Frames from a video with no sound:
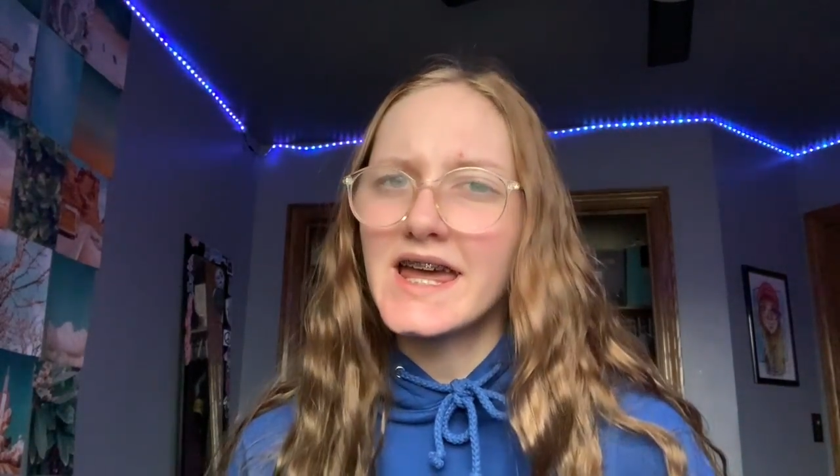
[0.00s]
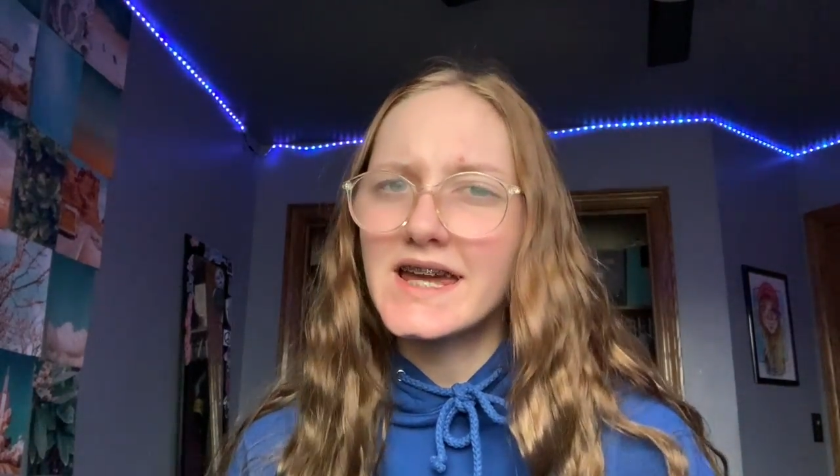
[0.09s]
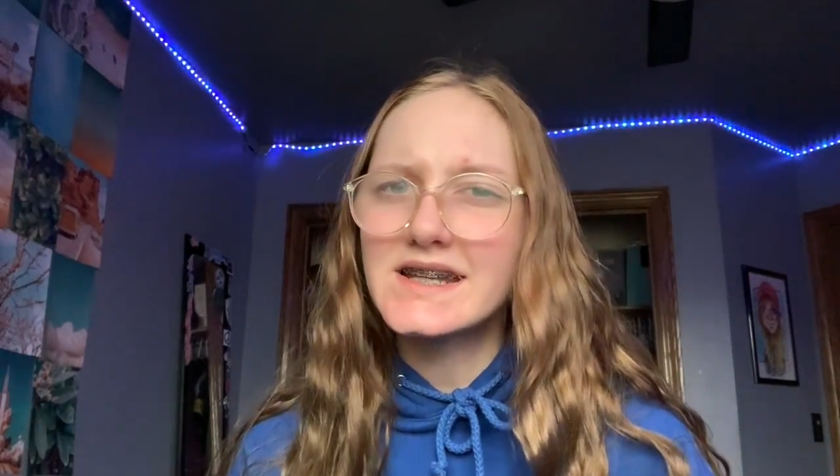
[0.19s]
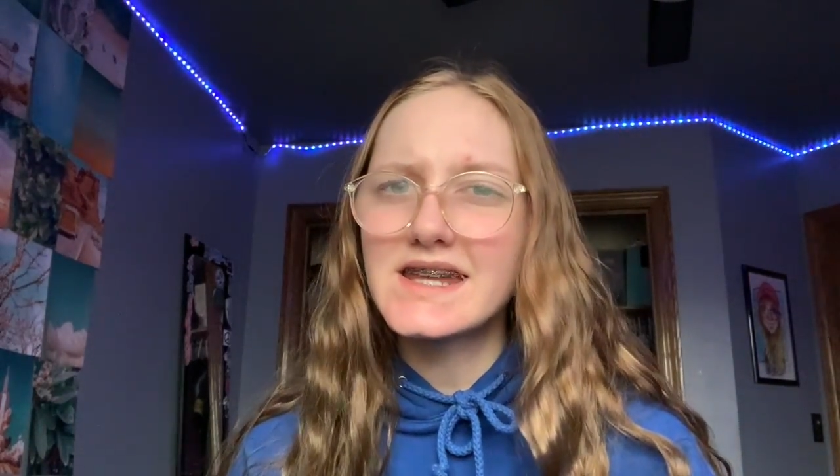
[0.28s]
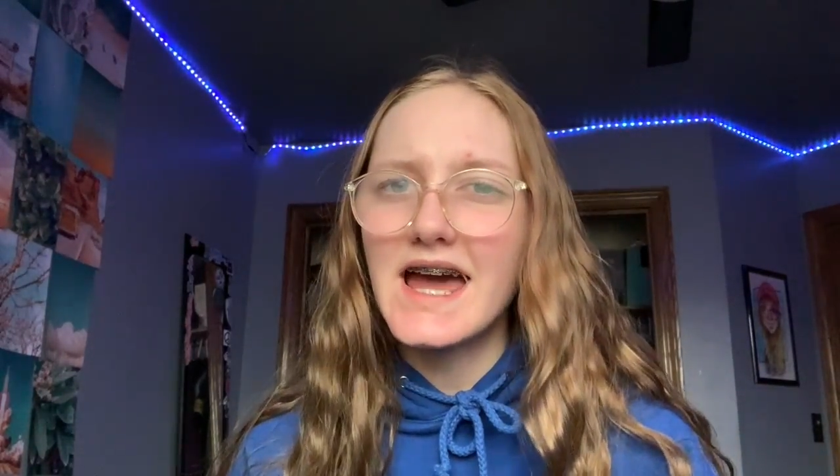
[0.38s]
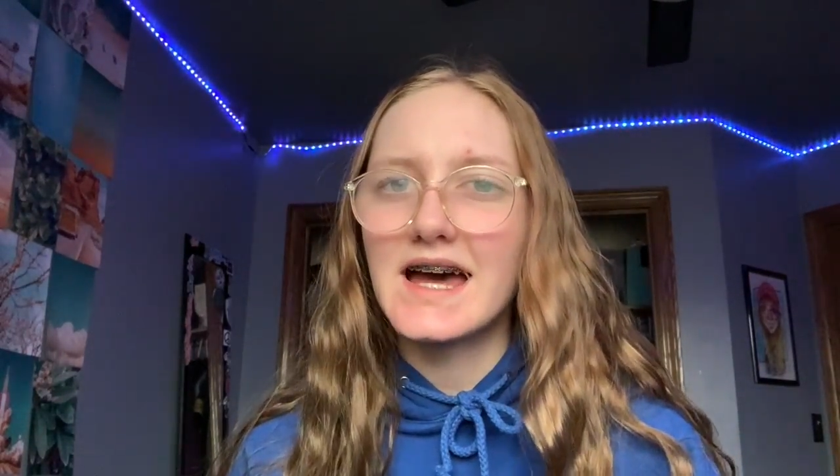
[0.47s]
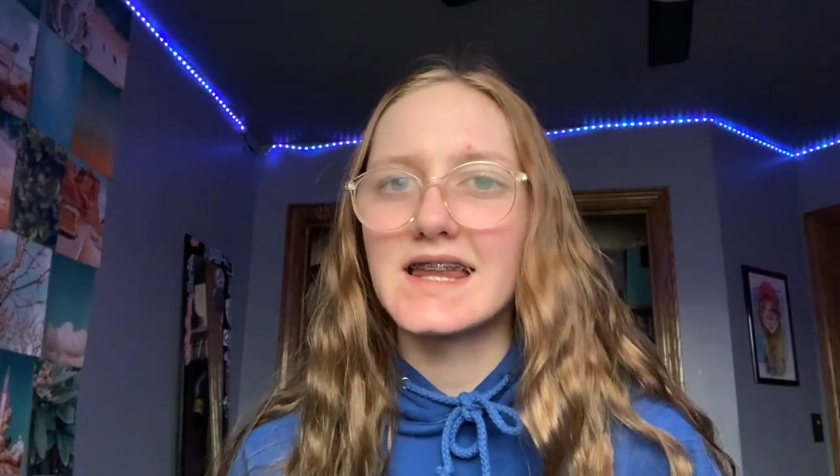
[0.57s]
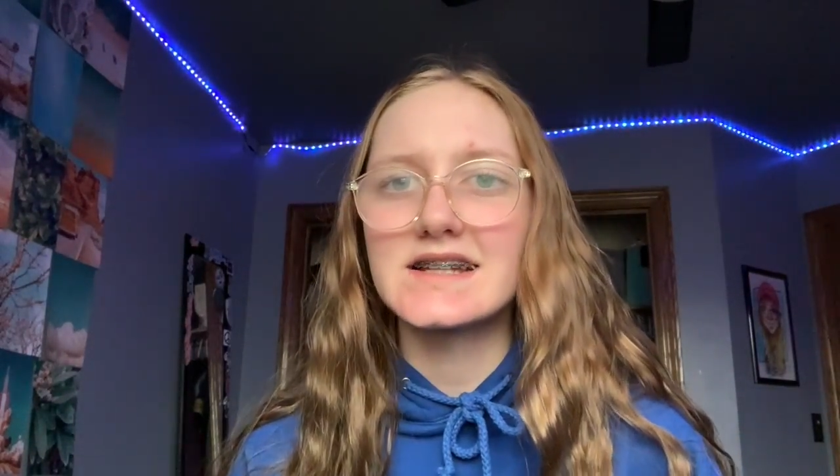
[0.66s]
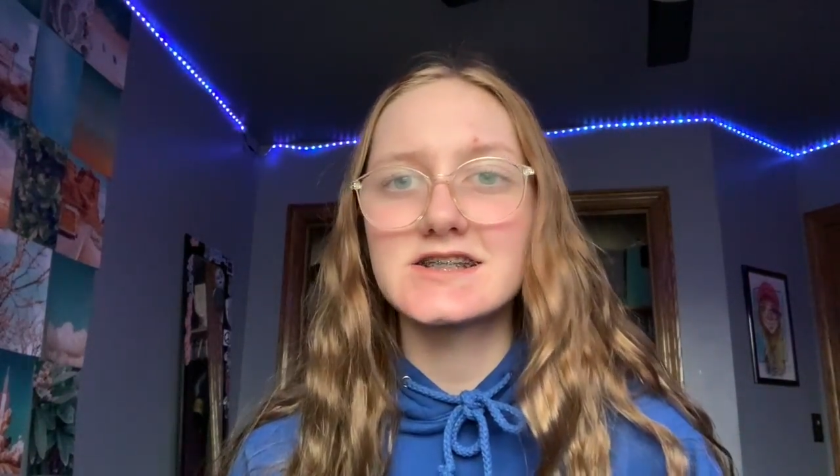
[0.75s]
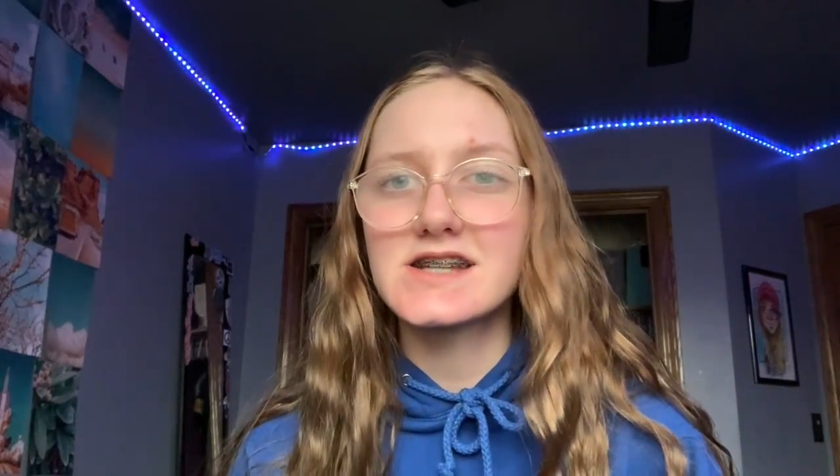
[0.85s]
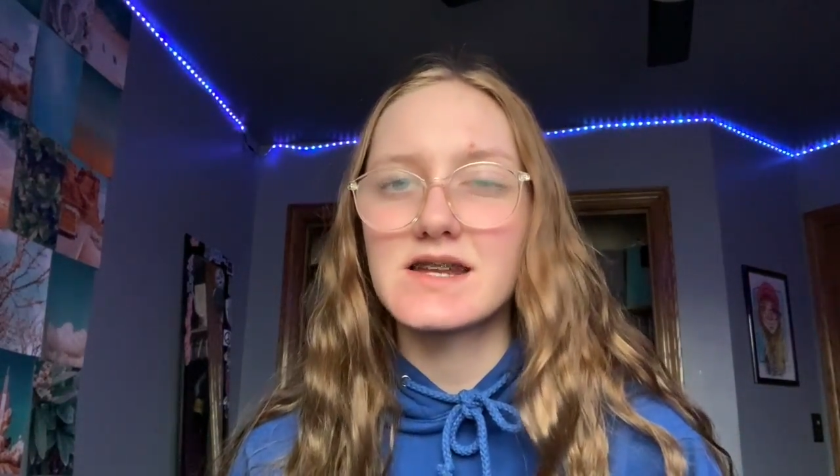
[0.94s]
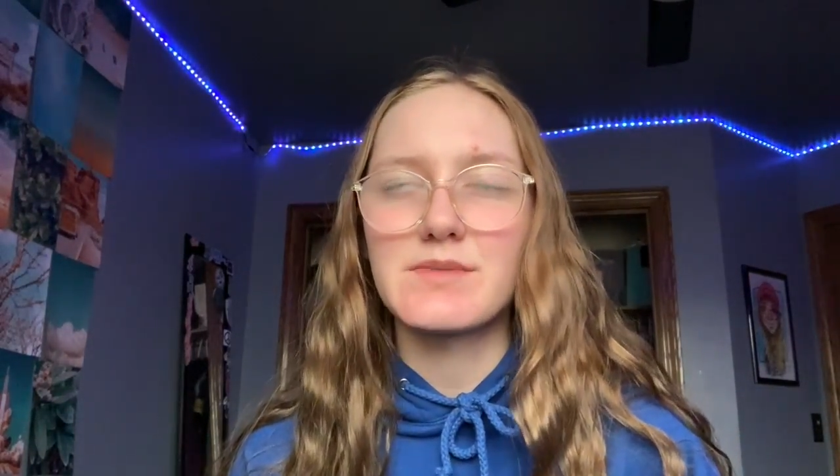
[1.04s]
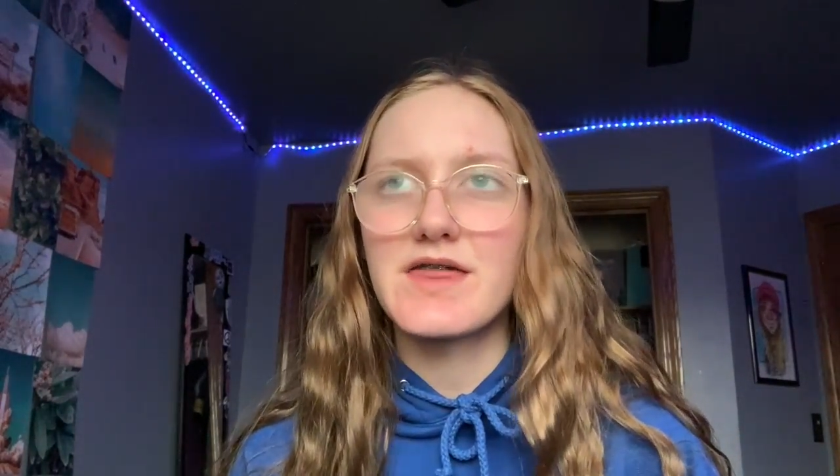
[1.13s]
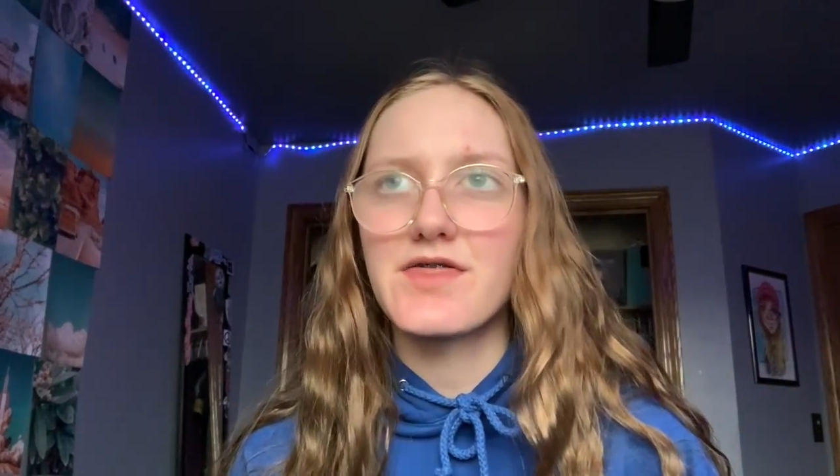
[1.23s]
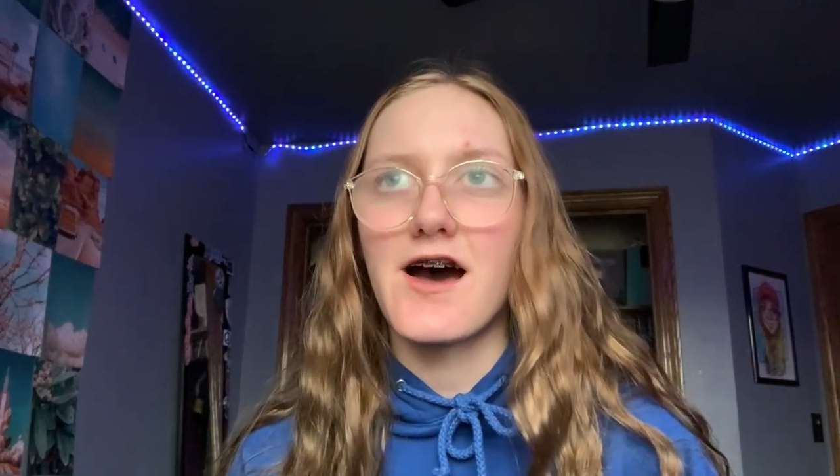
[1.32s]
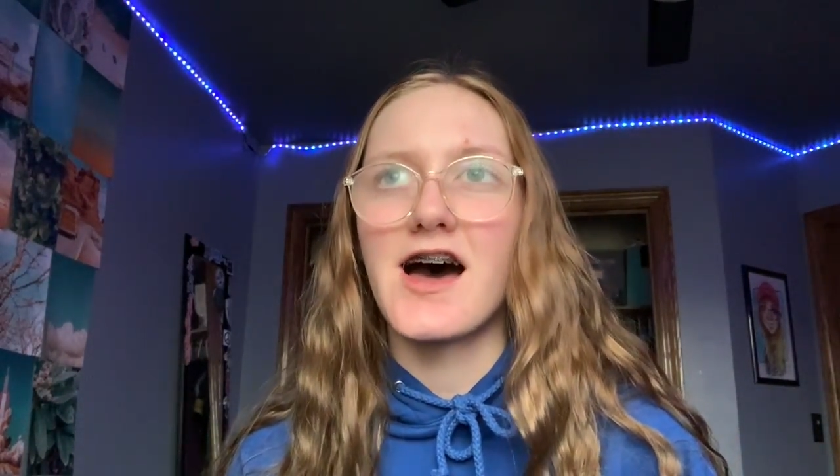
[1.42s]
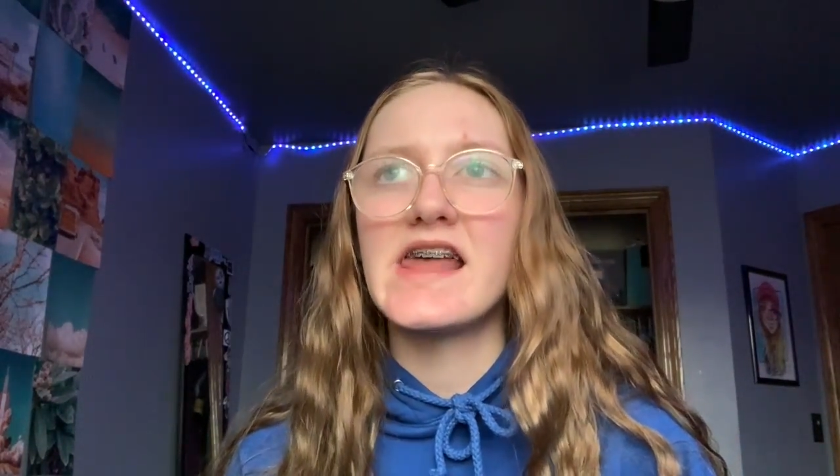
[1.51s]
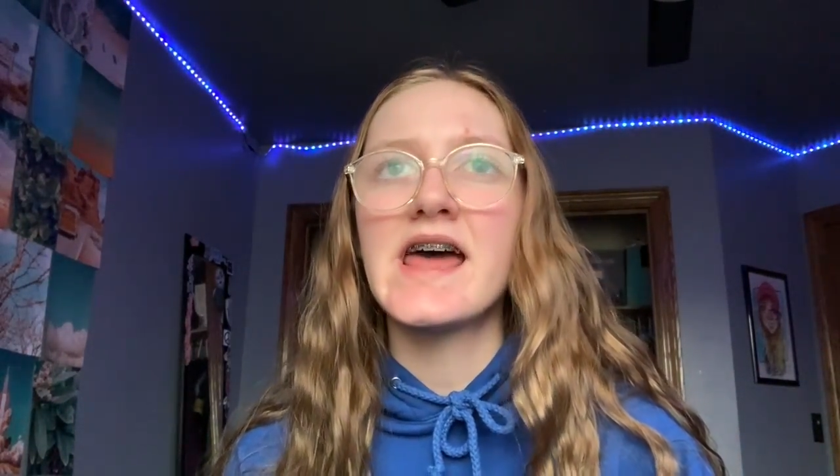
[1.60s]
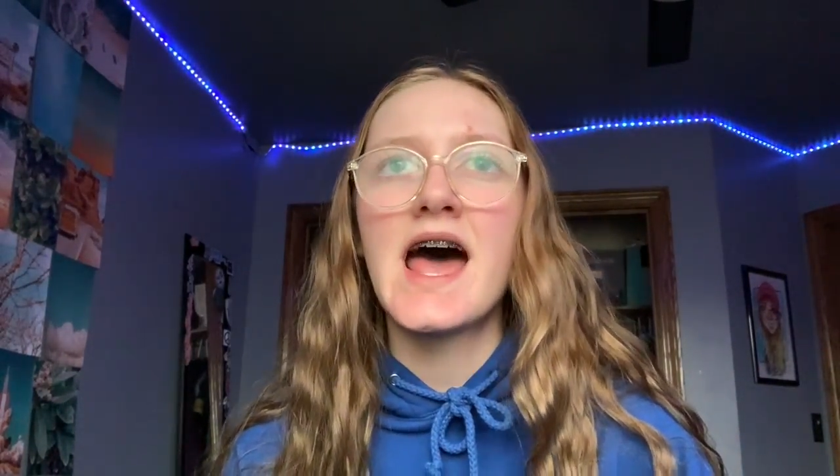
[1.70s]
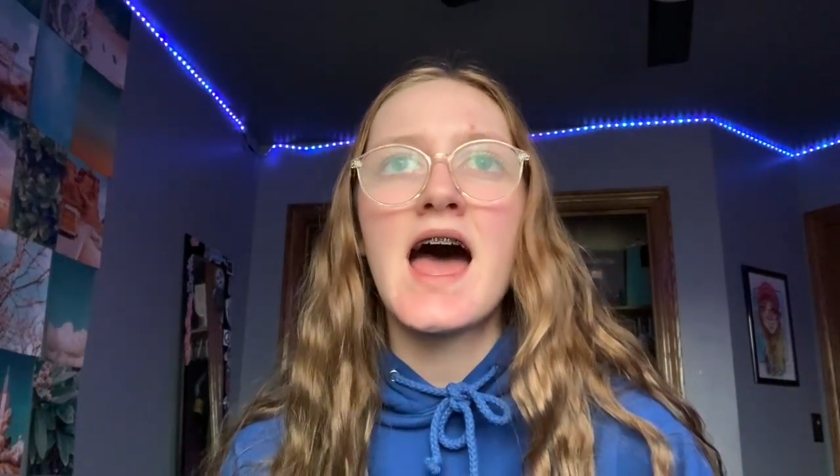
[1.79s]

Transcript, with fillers: And yeah, that's just kind of my thought.